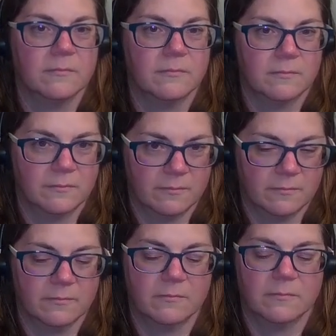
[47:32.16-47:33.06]

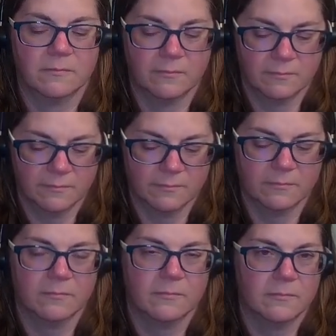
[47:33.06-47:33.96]

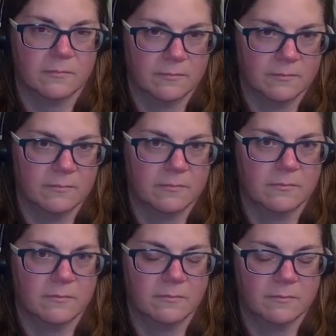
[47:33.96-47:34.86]

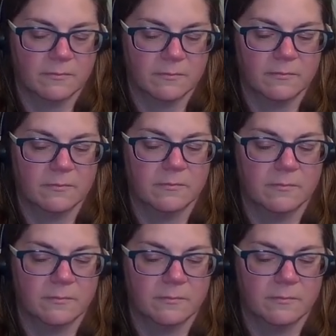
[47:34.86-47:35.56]
[no speech]